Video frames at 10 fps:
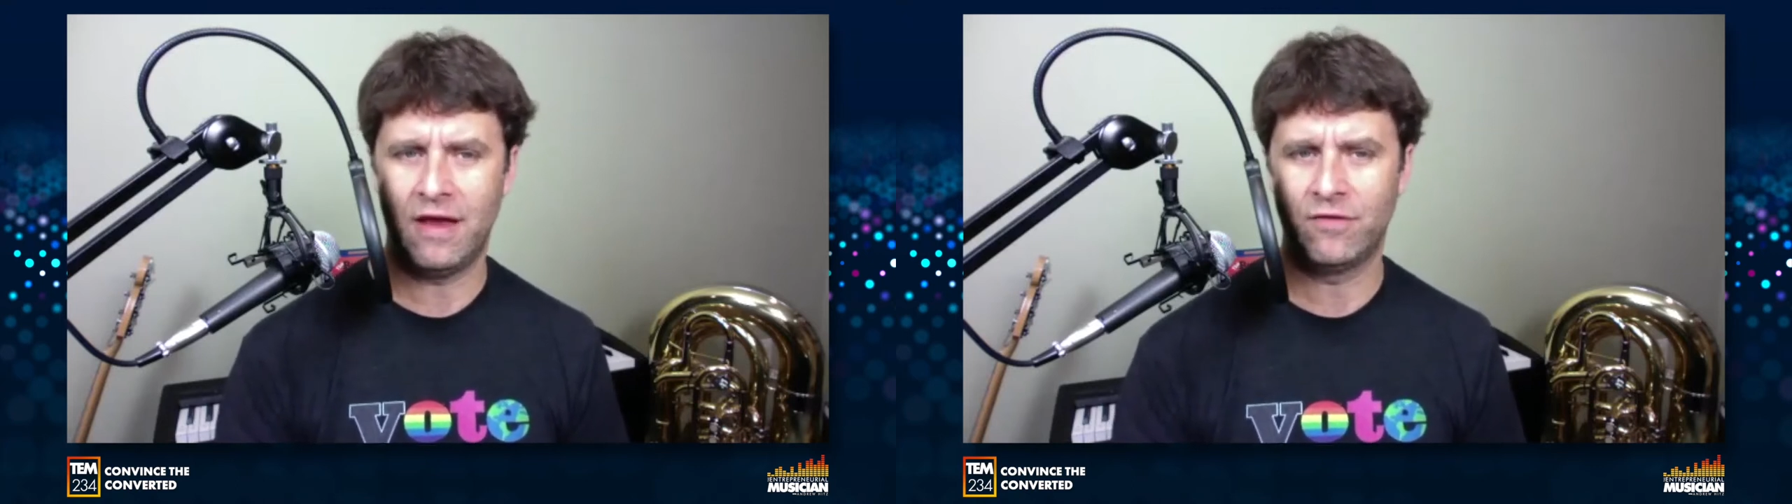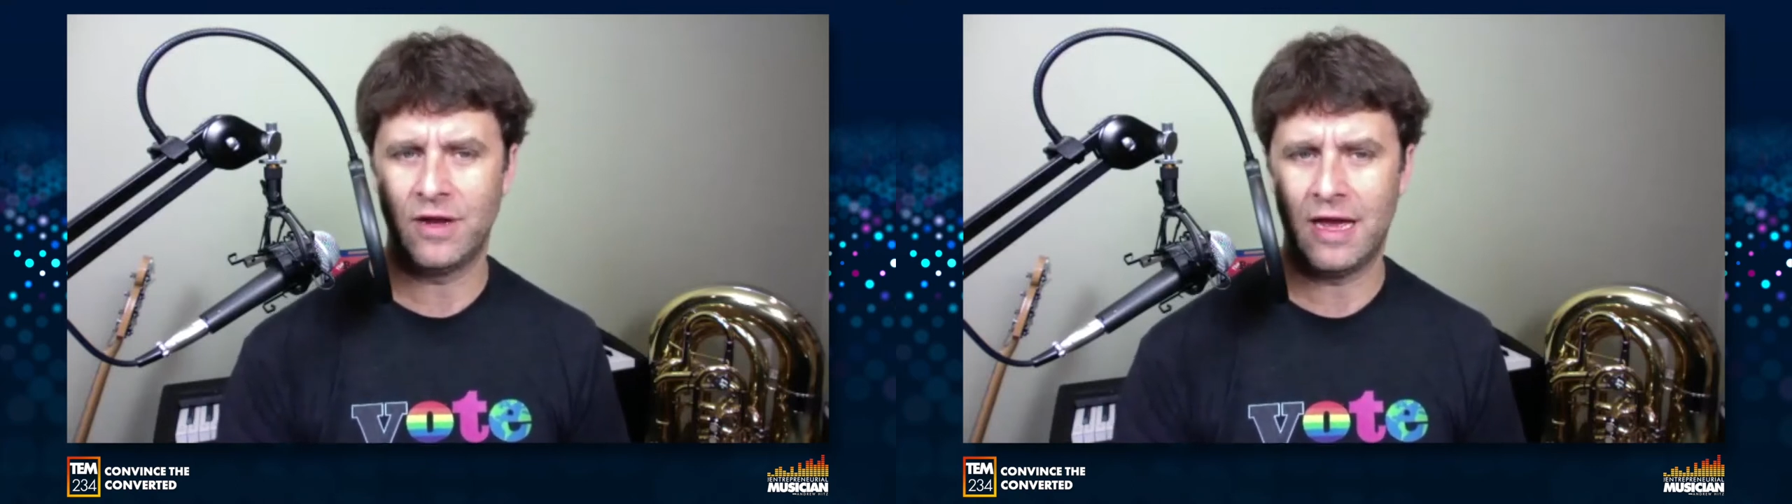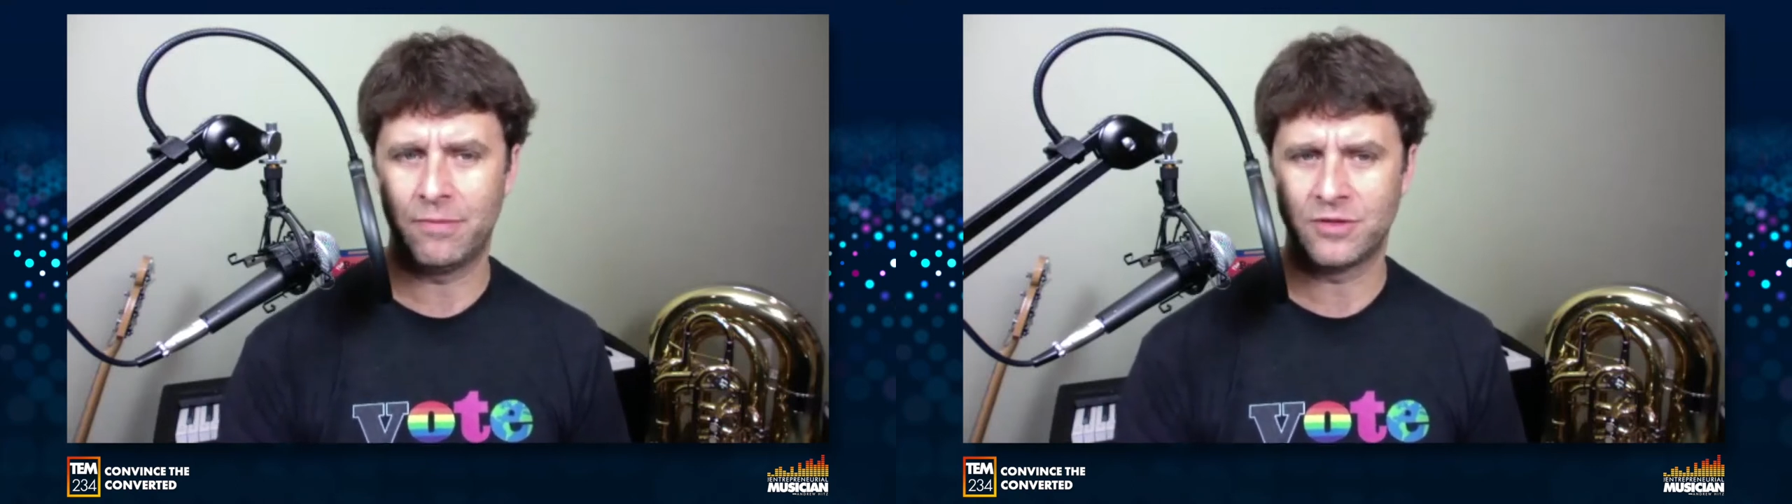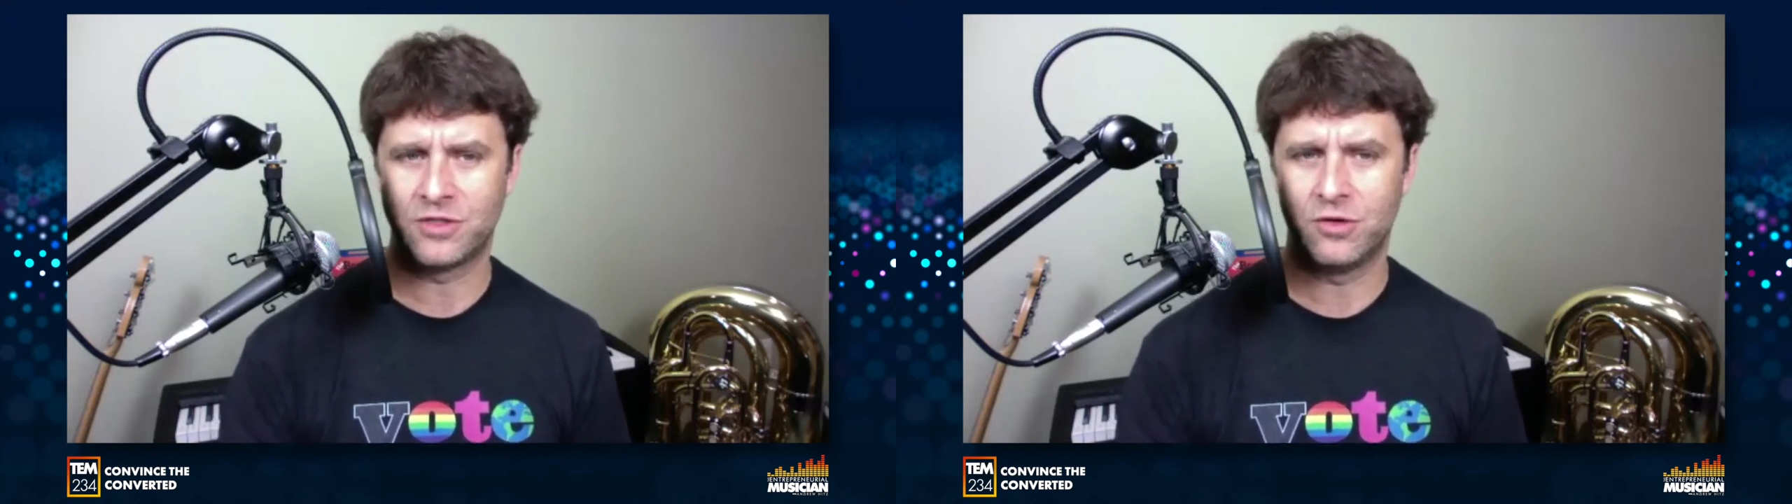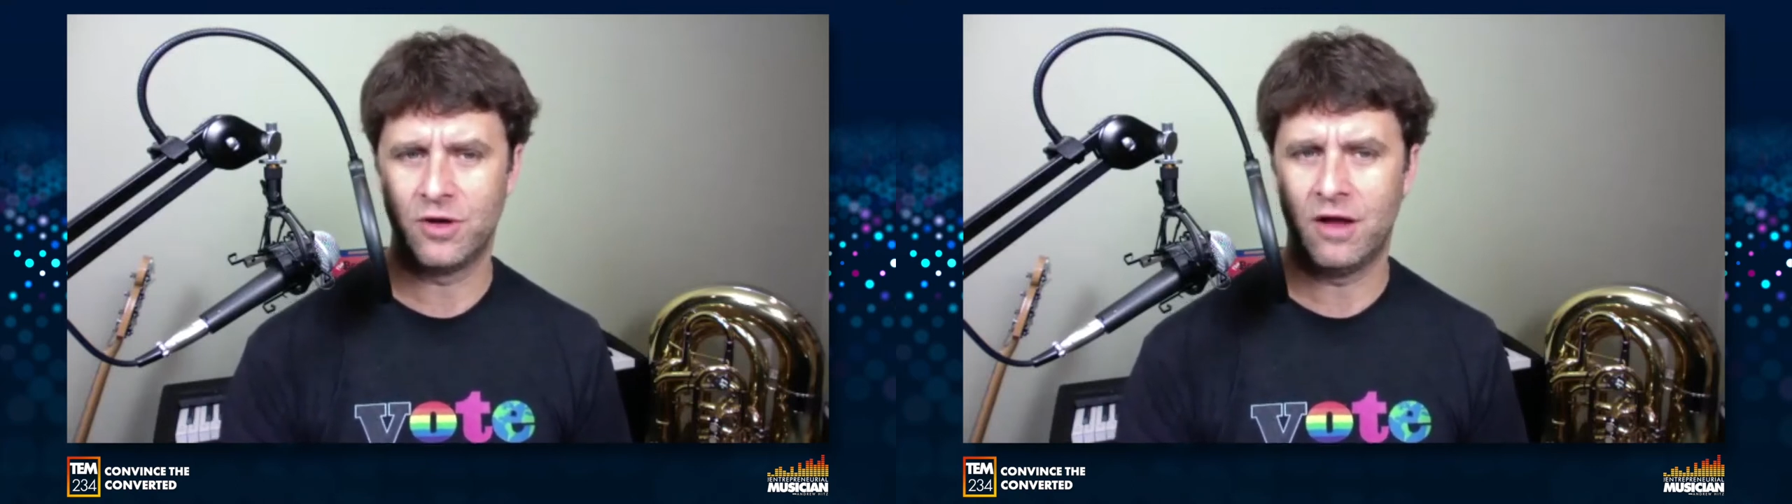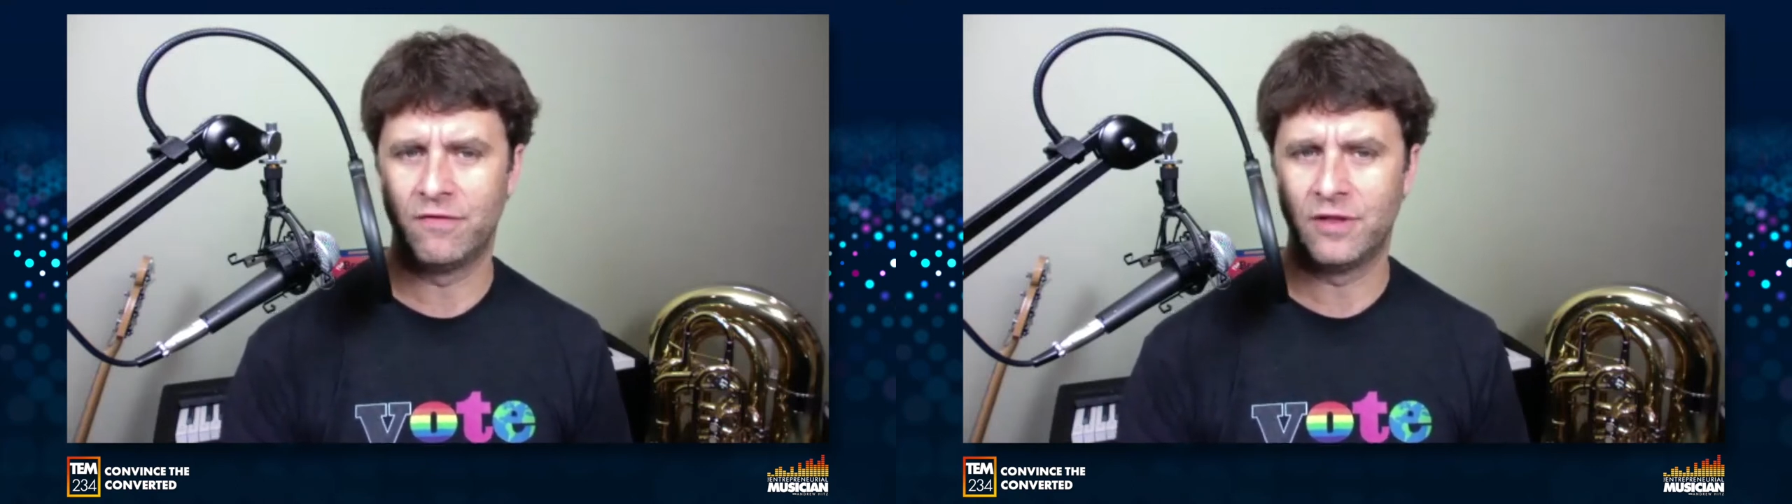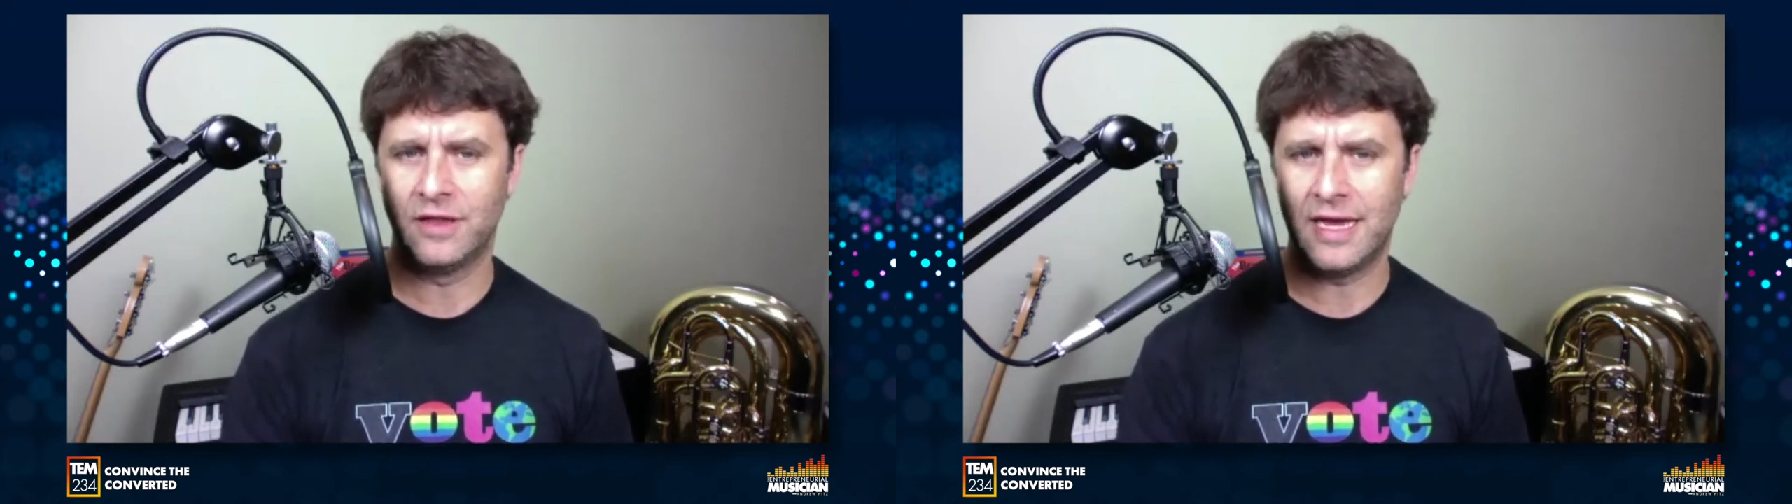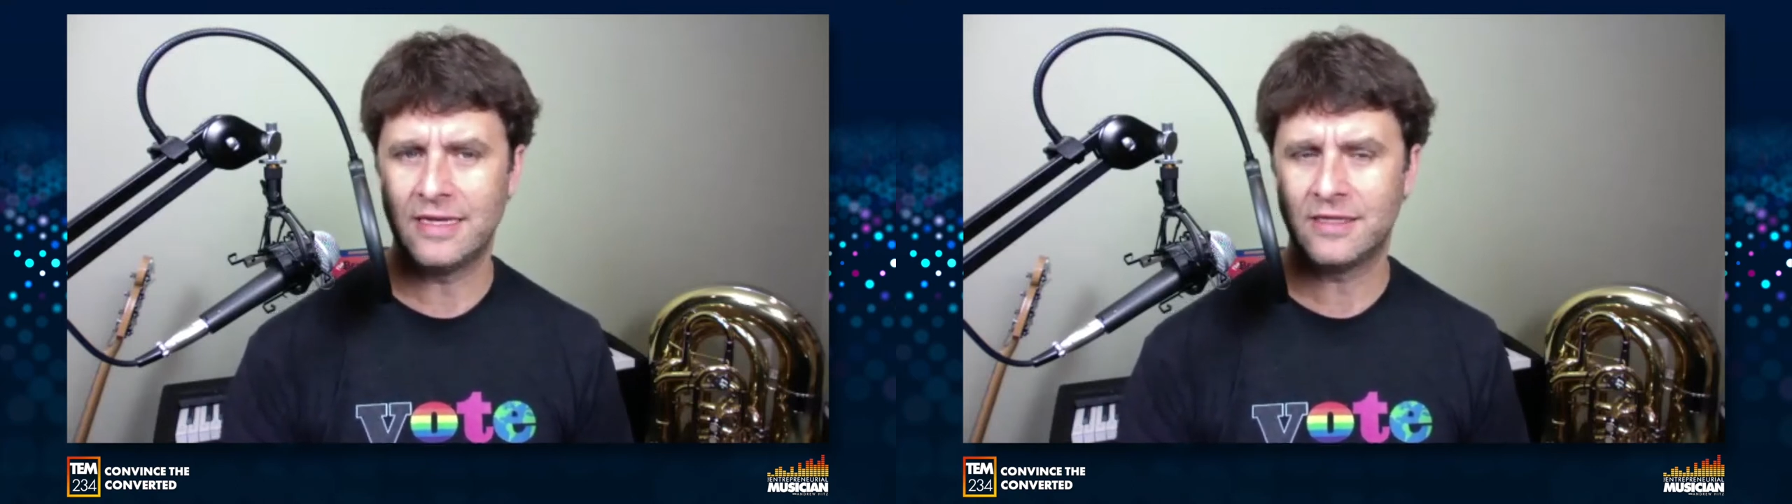every episode of
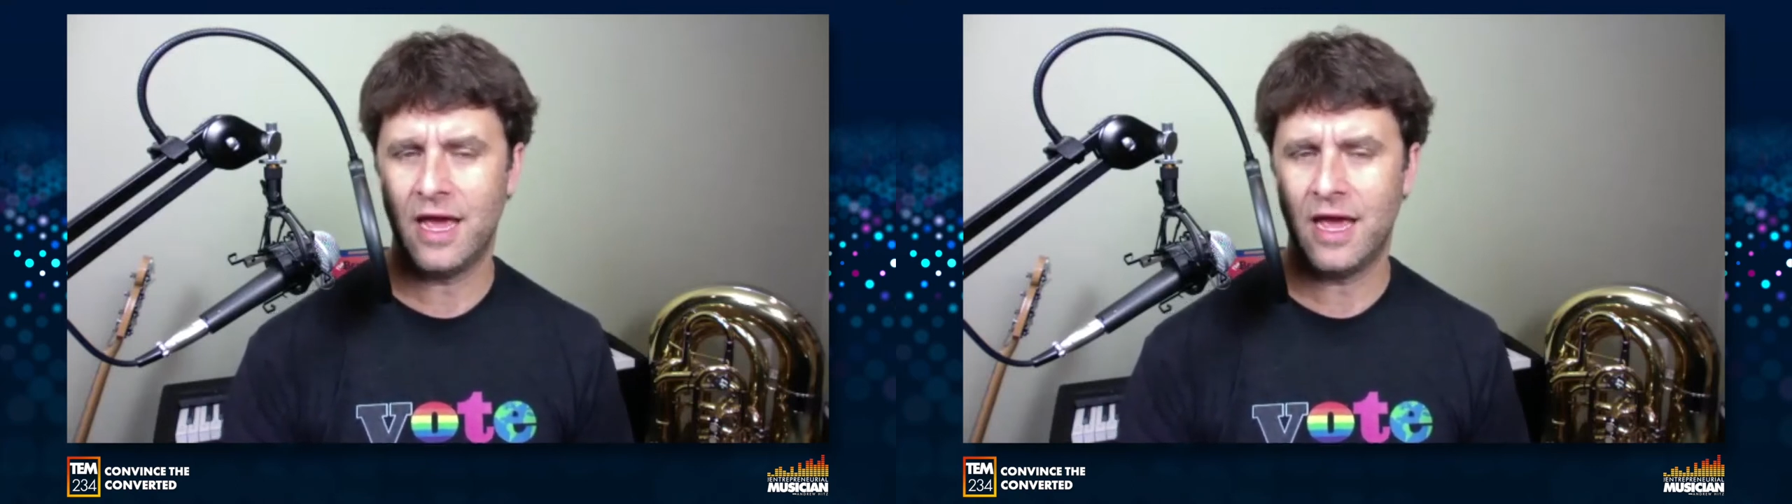late.